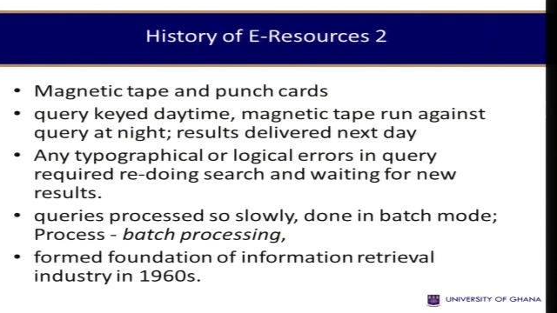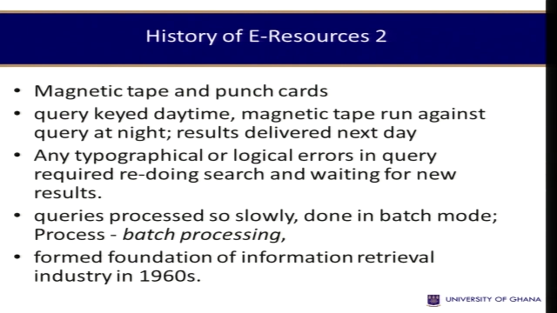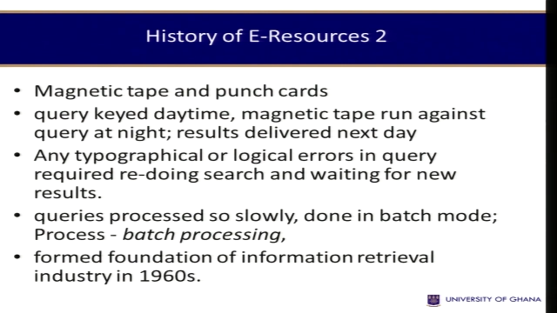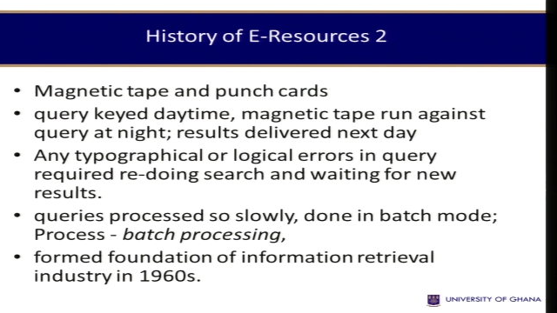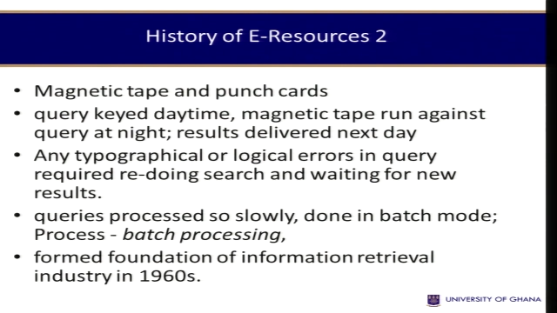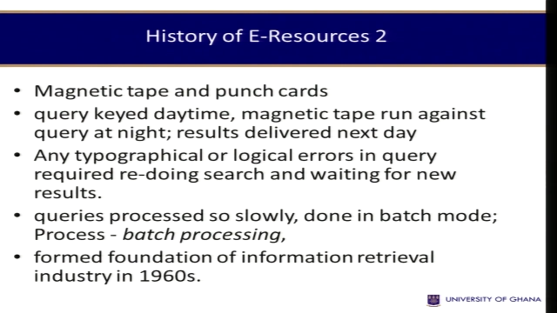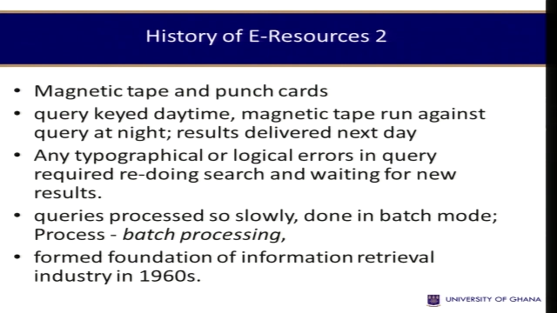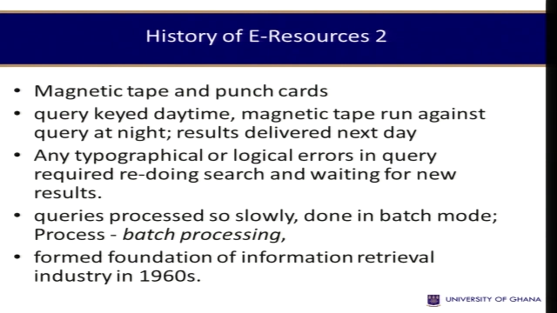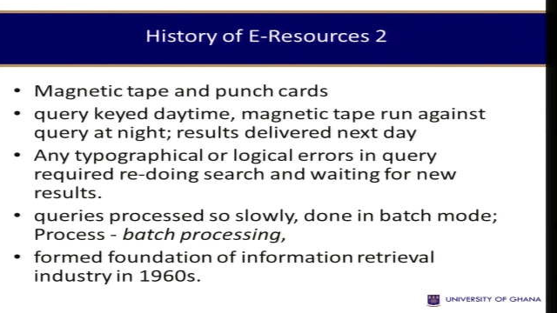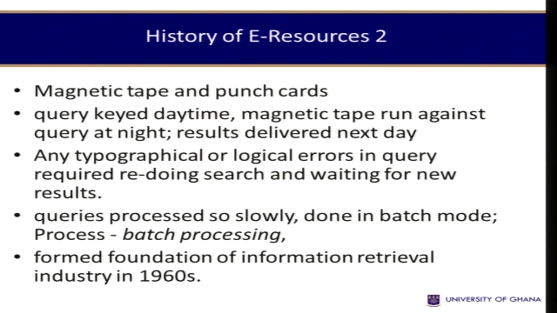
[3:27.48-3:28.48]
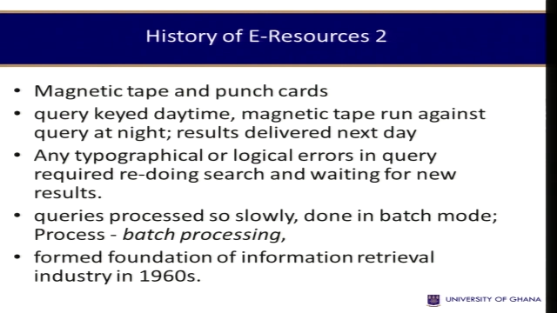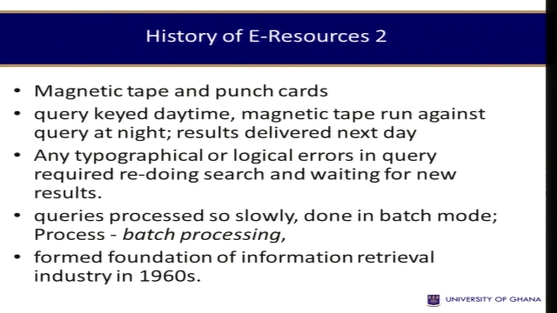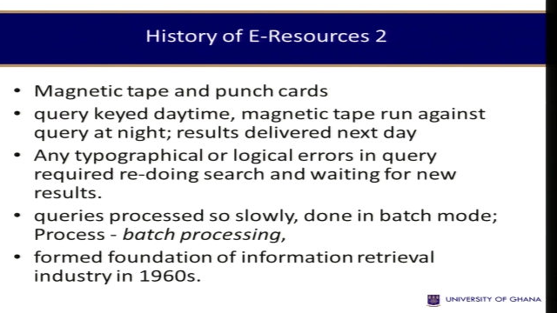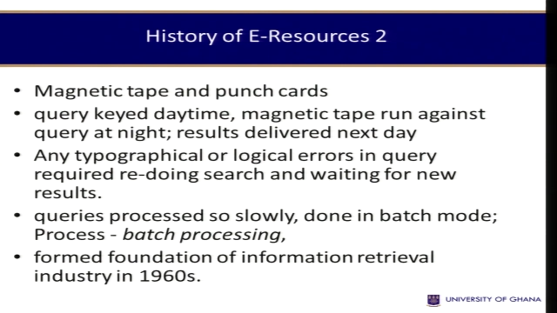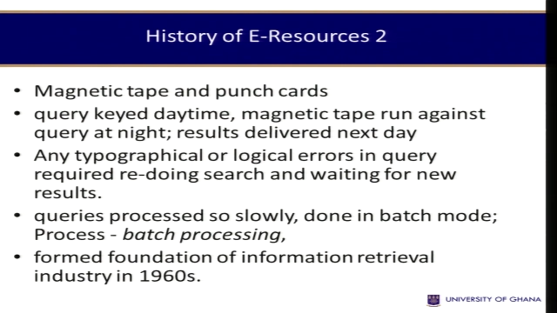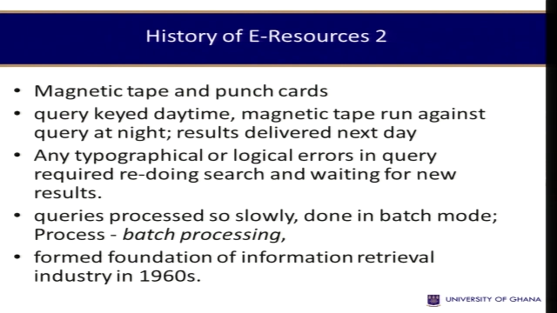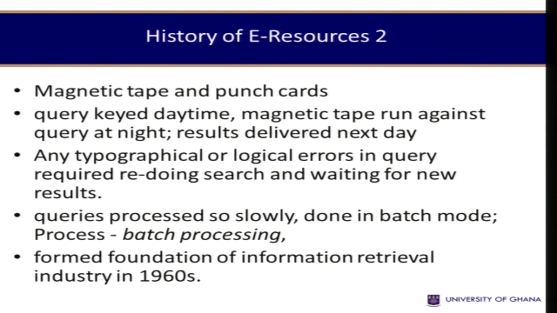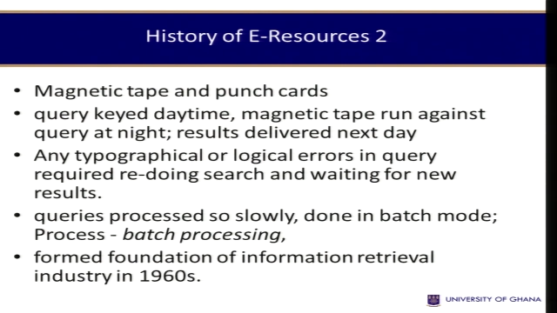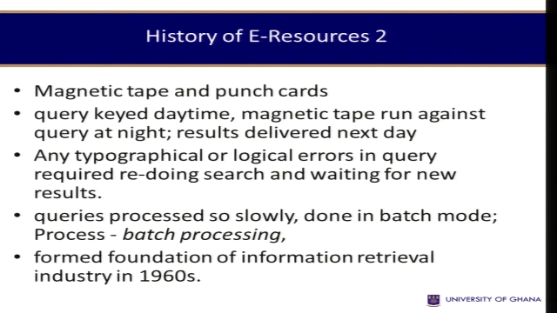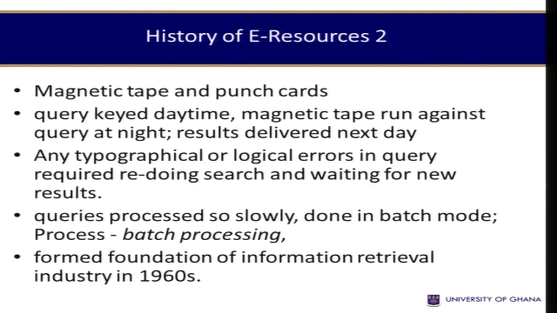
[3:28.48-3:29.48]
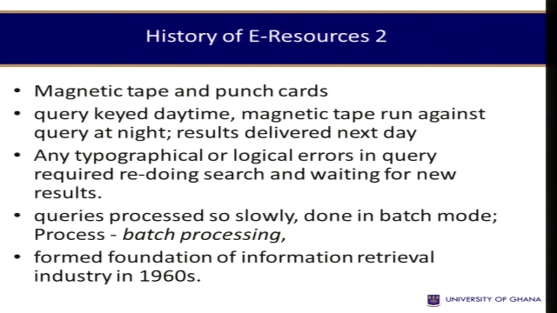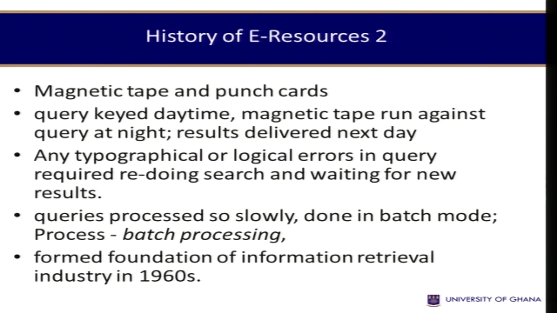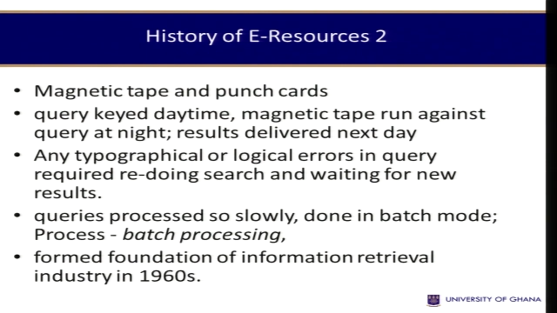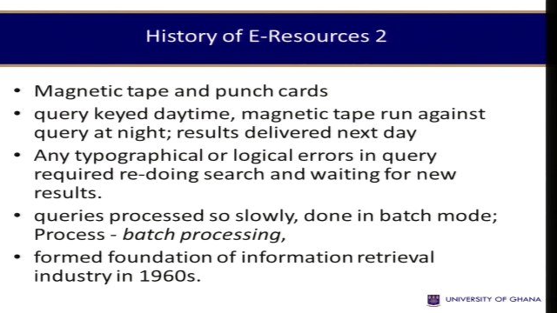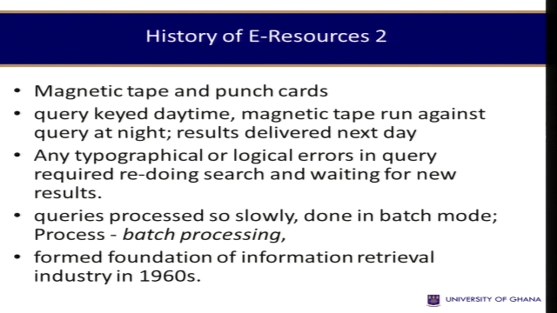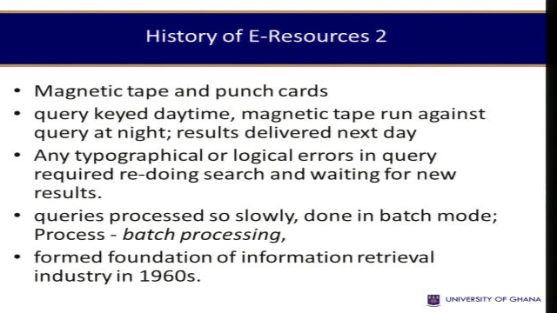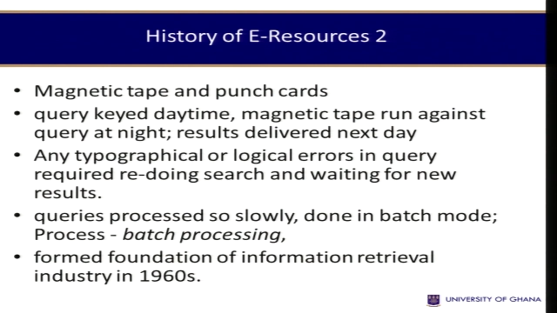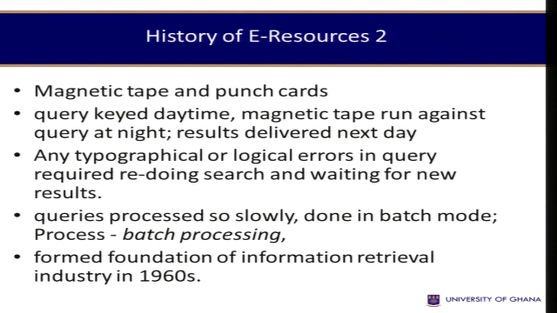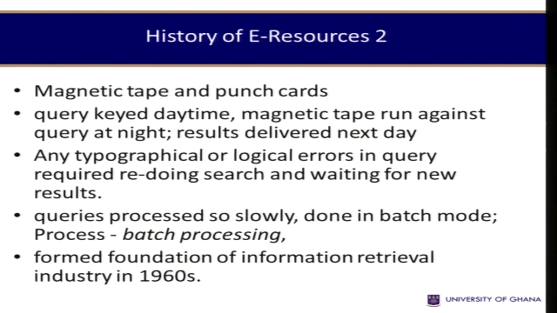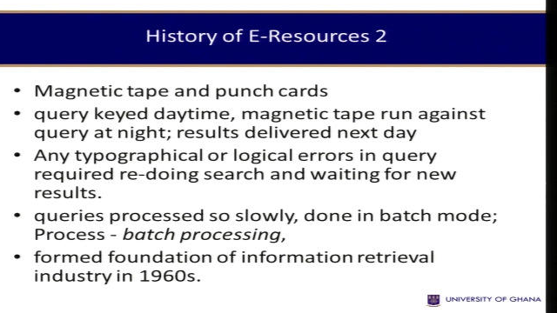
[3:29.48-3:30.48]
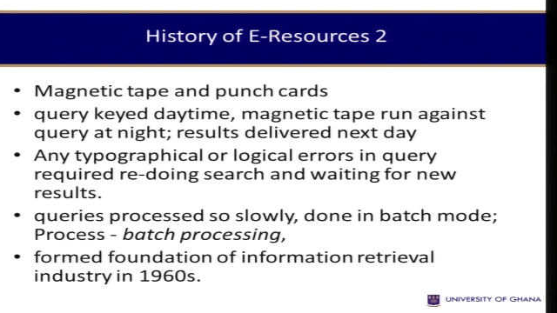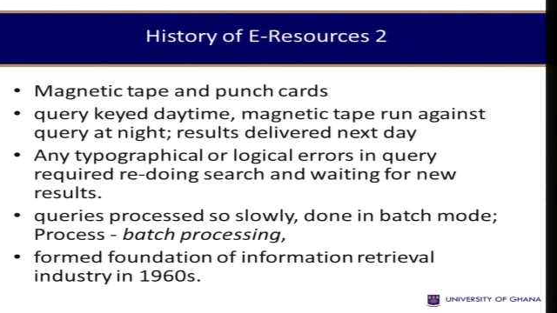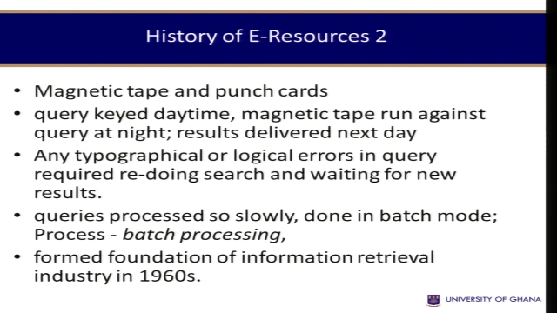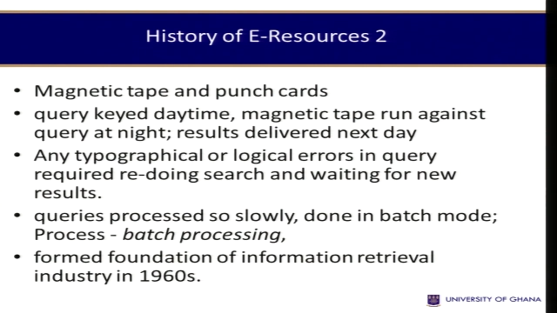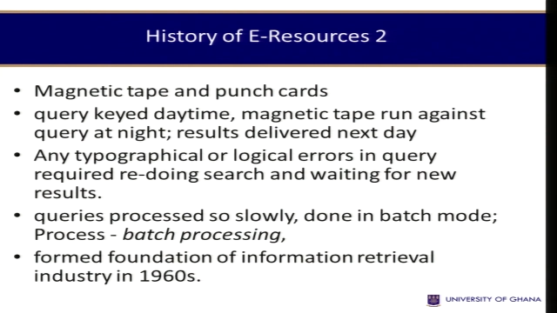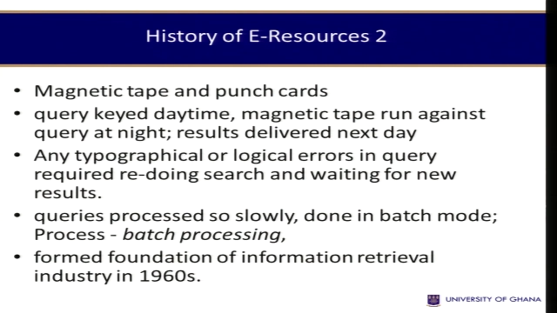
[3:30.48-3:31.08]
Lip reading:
No face is visible, so there are no lips to read.